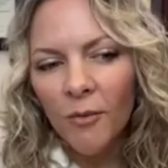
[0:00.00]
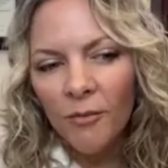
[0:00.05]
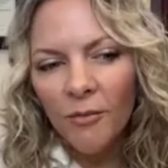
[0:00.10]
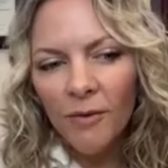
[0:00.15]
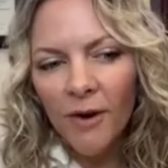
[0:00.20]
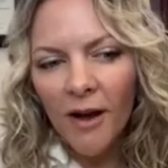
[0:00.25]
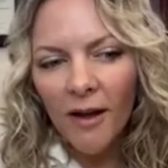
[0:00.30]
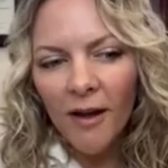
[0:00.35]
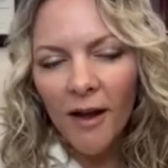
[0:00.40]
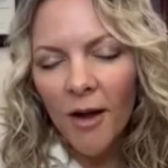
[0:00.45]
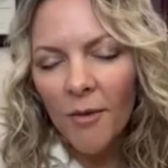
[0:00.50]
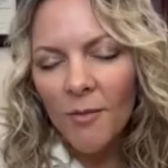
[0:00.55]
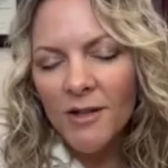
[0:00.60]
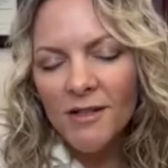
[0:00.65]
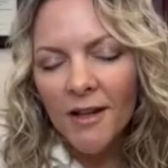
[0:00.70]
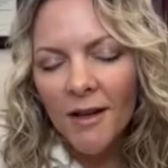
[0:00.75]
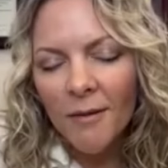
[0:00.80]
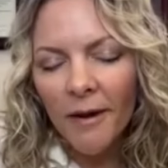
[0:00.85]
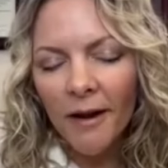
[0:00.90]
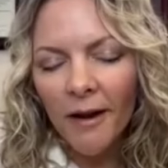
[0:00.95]
I would
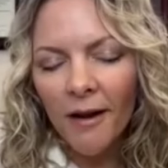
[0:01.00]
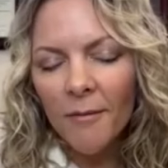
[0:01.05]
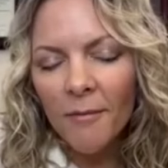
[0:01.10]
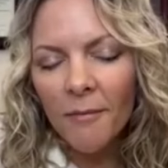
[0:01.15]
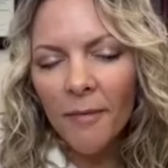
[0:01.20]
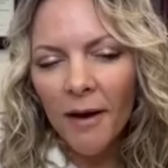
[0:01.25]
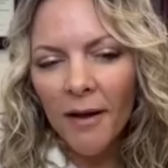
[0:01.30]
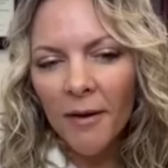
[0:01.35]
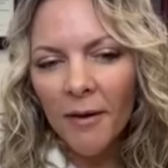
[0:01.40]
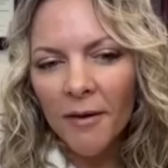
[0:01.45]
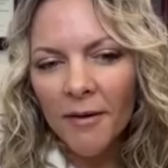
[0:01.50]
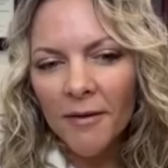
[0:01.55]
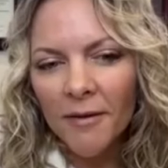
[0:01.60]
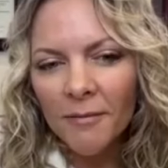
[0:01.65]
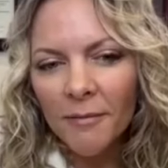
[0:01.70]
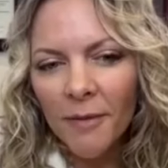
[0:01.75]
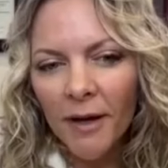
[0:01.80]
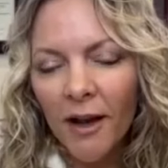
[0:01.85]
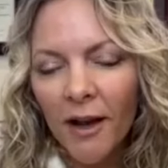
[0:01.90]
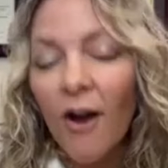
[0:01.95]
say
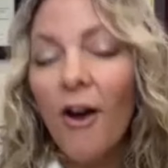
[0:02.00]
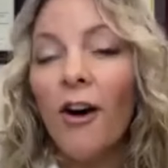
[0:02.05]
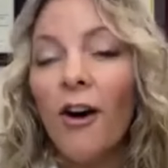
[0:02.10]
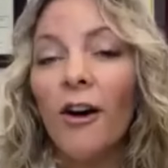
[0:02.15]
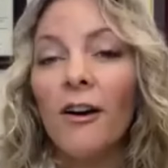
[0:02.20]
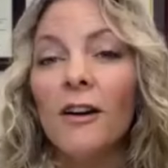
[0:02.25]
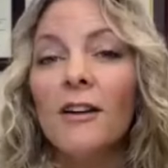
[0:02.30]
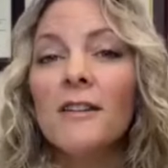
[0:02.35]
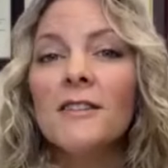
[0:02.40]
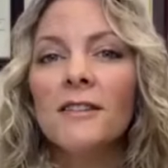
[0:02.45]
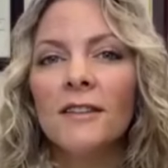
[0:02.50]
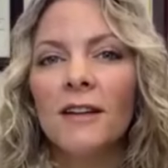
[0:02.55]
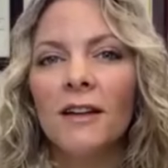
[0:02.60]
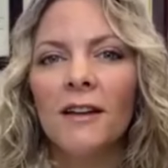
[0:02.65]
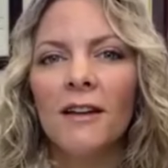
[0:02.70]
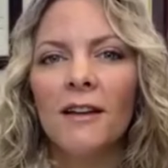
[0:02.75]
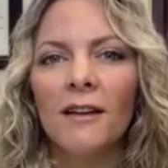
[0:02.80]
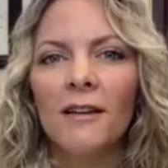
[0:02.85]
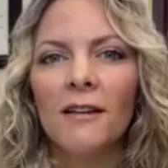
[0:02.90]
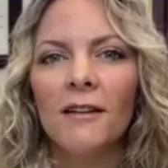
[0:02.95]
my heart
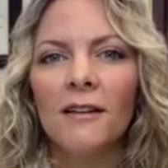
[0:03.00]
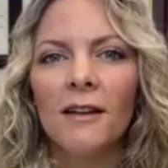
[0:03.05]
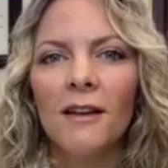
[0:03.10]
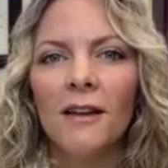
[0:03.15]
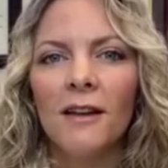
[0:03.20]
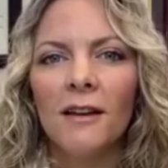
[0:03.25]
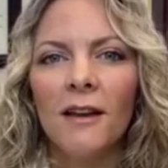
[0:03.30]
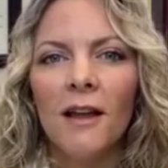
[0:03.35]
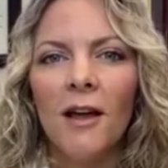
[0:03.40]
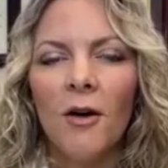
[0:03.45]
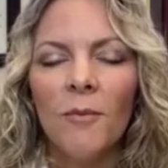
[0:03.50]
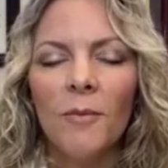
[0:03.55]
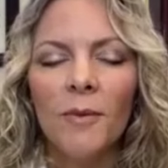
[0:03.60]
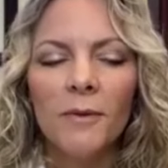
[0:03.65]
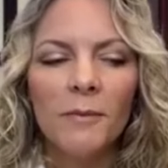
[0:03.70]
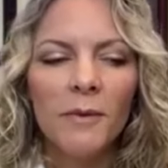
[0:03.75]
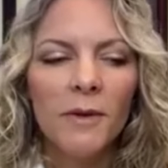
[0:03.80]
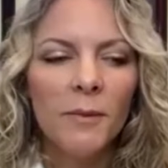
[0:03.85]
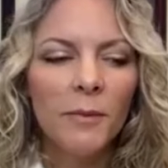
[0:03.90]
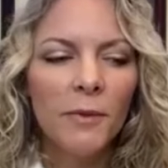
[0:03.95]
in
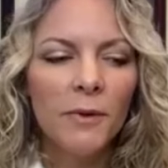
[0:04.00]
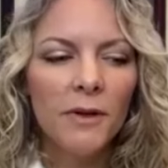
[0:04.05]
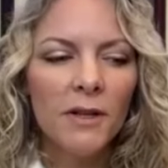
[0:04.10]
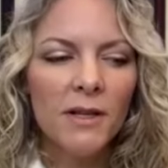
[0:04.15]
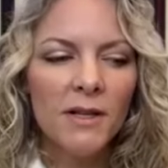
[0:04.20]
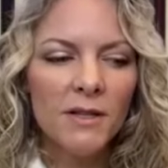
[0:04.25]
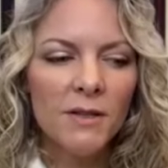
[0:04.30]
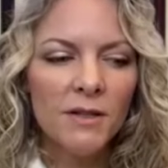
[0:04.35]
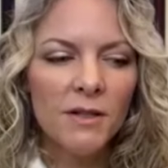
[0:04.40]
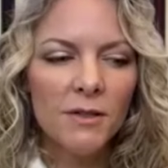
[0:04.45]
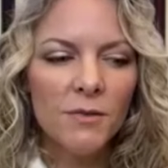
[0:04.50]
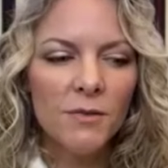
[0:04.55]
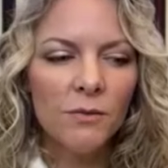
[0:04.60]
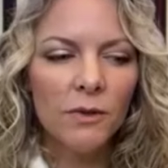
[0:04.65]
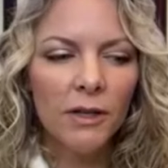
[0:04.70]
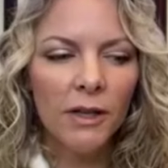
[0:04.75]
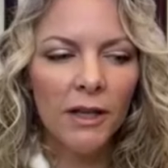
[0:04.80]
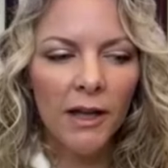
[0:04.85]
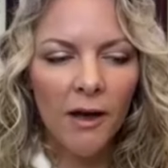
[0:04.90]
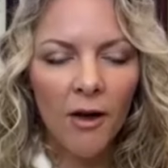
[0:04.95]
helping people is just
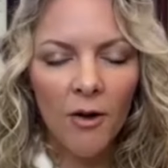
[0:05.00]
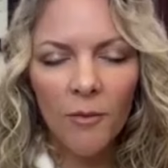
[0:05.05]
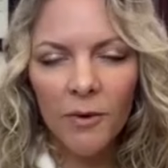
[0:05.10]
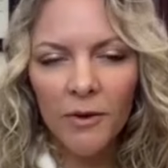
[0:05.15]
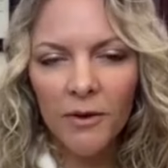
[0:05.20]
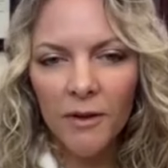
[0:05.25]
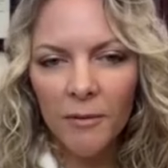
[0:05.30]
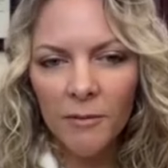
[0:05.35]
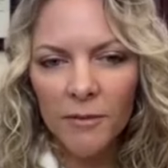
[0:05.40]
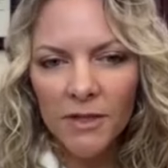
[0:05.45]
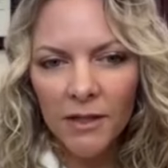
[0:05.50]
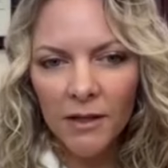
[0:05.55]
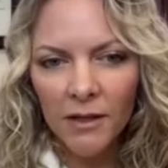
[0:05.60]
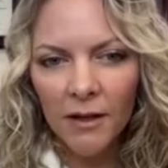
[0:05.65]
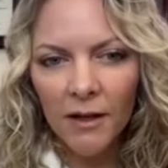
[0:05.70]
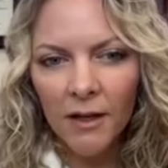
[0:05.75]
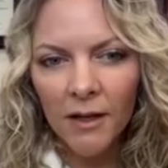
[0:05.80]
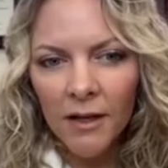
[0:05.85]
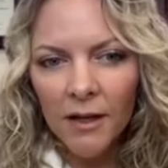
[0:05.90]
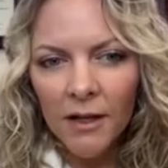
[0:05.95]
really helping them
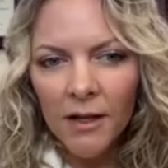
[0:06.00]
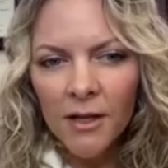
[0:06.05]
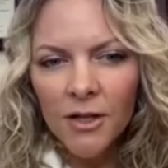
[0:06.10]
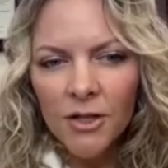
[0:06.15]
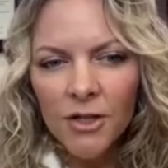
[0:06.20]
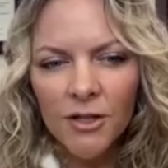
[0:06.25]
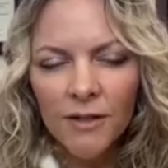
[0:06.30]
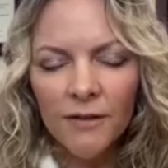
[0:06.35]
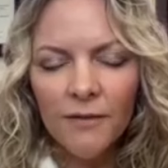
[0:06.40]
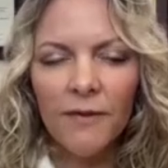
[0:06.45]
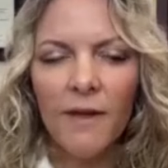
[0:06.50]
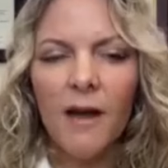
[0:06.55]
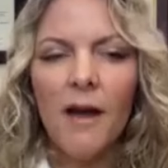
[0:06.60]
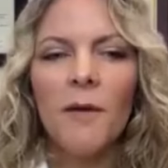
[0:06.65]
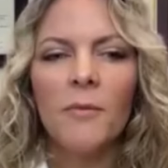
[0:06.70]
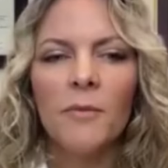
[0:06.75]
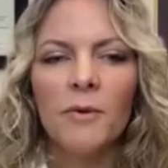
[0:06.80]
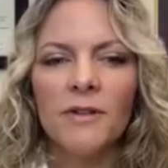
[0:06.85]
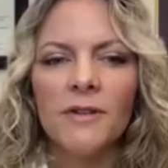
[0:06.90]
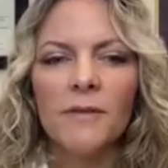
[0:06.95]
to shift
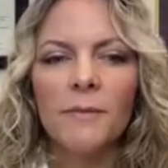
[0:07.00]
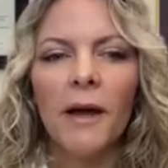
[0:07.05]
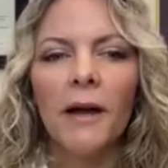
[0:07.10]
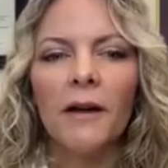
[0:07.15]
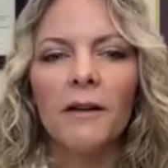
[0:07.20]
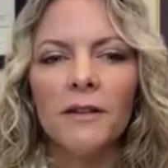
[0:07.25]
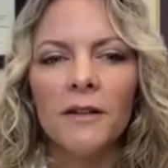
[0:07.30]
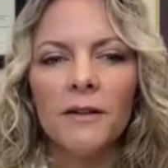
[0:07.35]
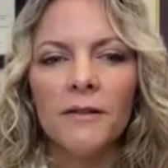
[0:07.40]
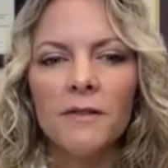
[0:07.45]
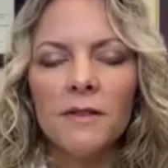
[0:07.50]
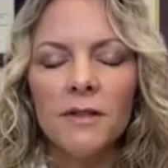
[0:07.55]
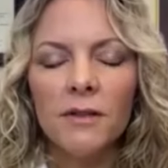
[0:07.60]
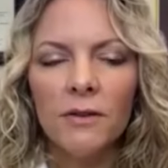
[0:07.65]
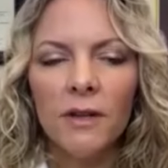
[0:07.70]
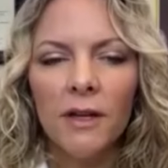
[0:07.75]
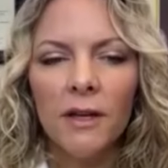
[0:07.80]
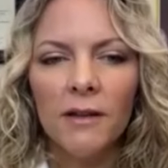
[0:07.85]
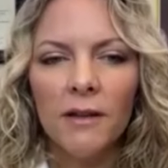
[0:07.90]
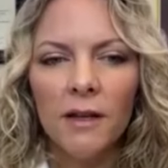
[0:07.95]
that perspective so
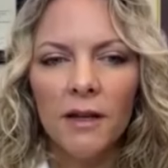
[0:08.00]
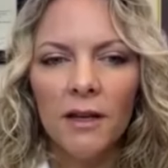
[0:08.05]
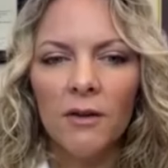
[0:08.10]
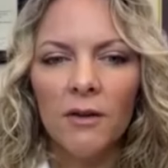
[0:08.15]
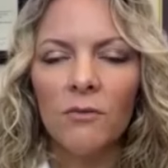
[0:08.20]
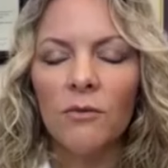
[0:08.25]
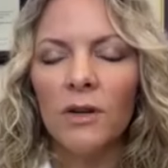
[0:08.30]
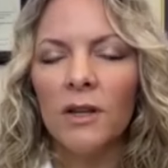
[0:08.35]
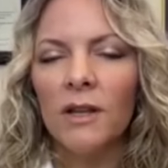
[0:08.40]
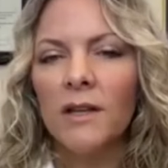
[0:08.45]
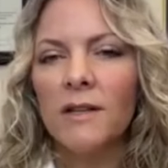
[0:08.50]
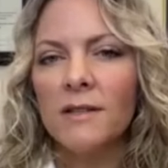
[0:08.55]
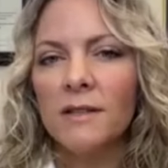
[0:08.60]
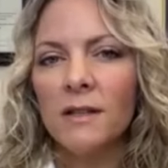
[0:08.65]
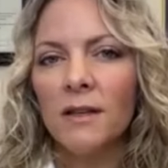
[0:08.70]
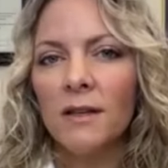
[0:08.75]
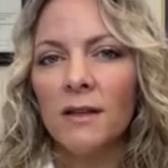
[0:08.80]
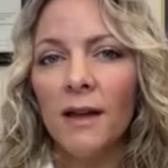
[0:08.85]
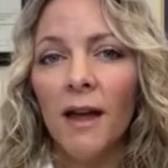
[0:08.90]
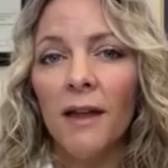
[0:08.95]
that they can really
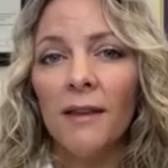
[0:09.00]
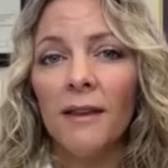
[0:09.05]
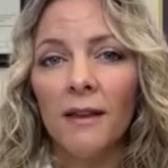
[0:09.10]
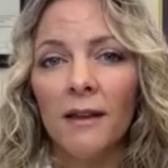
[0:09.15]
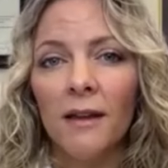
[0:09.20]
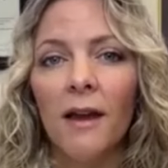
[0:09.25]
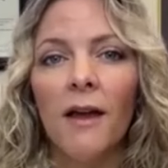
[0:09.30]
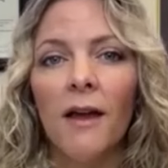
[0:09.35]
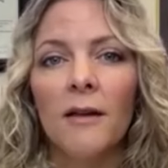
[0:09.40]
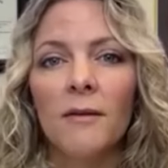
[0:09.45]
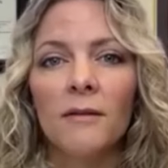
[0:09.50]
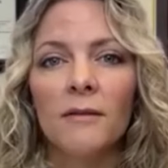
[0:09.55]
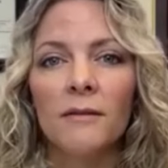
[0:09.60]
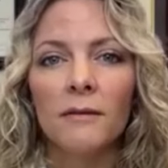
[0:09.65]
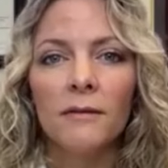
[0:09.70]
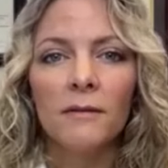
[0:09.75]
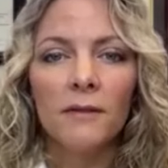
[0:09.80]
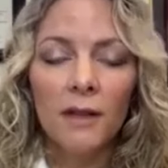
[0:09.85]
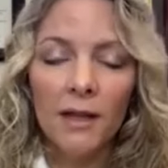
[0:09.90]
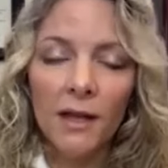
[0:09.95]
see, yeah, they can
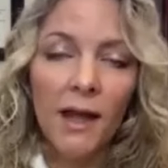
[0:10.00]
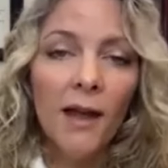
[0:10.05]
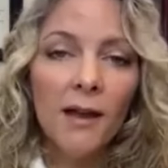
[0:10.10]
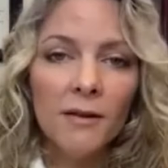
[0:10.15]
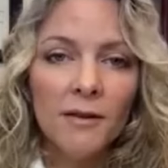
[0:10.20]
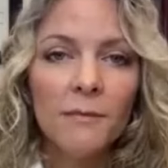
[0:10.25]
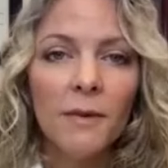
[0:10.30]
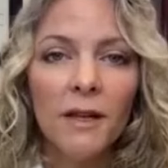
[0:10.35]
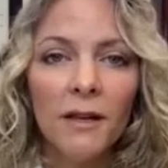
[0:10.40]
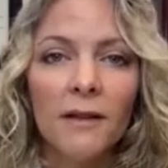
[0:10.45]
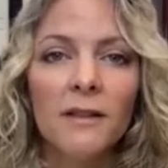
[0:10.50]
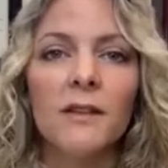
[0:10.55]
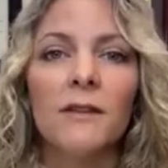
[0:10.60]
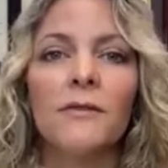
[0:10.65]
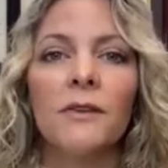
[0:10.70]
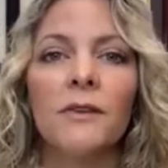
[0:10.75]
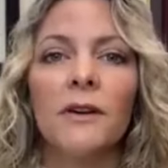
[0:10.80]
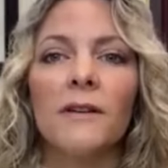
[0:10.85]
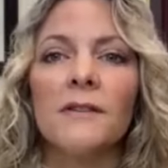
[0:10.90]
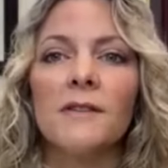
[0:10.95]
make a
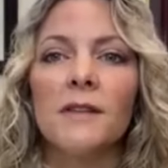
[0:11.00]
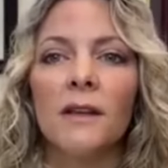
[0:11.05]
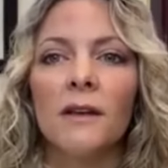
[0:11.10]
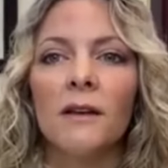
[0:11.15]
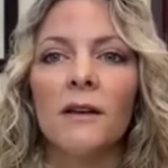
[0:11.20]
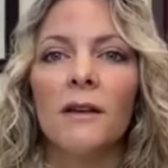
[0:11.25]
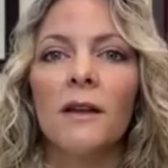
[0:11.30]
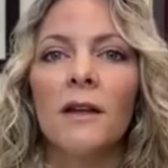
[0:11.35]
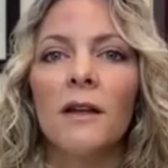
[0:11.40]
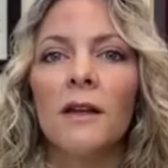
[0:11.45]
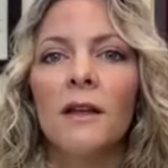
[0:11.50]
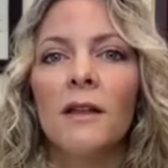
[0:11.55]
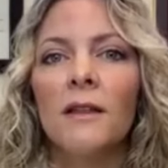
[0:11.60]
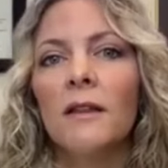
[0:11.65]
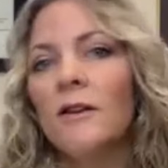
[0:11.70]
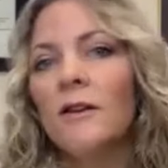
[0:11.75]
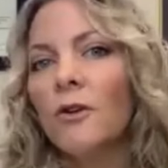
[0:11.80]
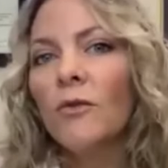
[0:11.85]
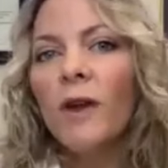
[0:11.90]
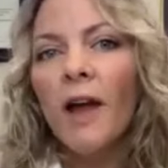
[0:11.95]
difference, and
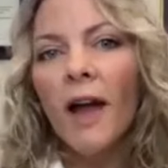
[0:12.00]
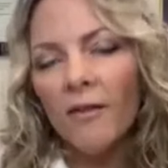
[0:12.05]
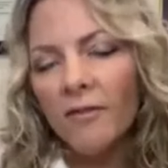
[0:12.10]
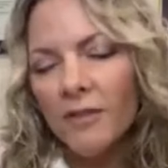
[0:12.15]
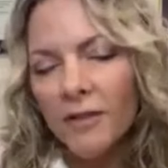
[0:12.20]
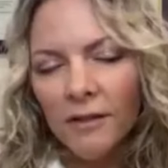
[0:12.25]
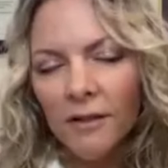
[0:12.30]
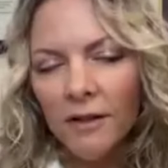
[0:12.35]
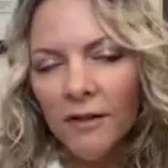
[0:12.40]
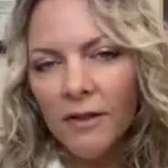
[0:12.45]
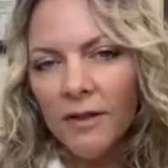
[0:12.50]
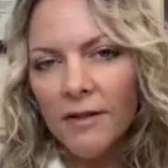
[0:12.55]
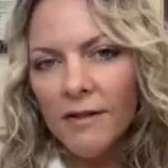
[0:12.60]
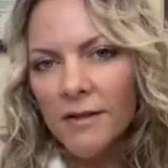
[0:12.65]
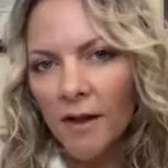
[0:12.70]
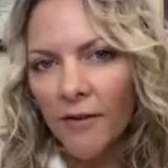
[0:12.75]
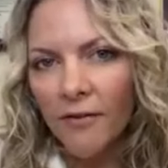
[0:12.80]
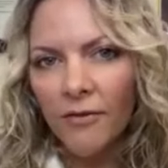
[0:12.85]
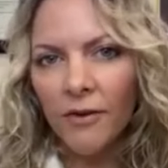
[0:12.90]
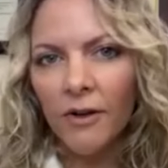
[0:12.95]
they don't have to live in
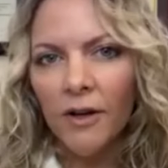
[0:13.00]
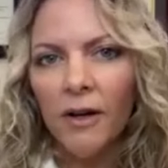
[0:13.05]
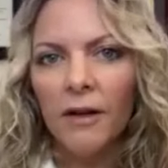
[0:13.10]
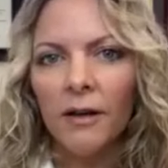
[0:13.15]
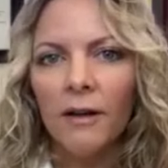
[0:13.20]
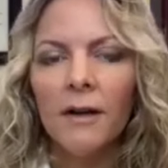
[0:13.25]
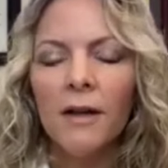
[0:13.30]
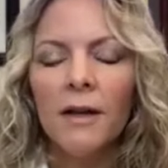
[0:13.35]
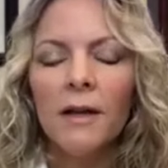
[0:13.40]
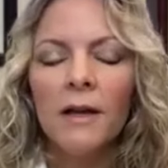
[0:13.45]
suffering